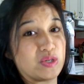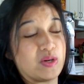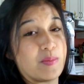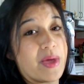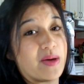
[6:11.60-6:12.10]
a
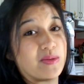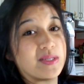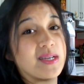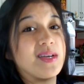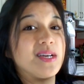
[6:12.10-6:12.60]
certain
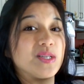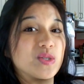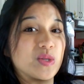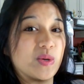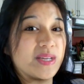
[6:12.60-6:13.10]
amount.
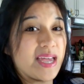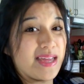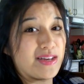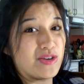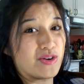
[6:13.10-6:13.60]
So
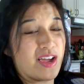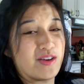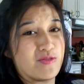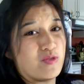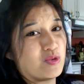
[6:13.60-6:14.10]
again, you're
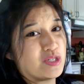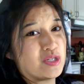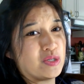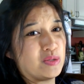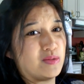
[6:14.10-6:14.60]
kind of
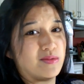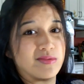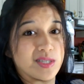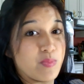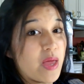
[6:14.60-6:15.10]
forced to
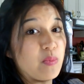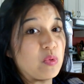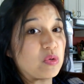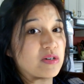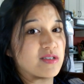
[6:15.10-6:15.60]
spend
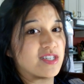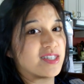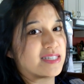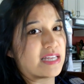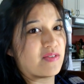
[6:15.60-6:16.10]
more
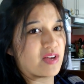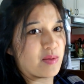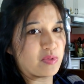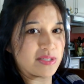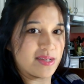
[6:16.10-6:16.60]
just to save a
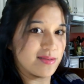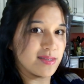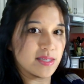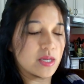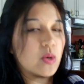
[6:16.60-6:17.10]
couple
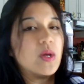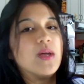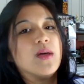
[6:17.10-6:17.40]
cents. So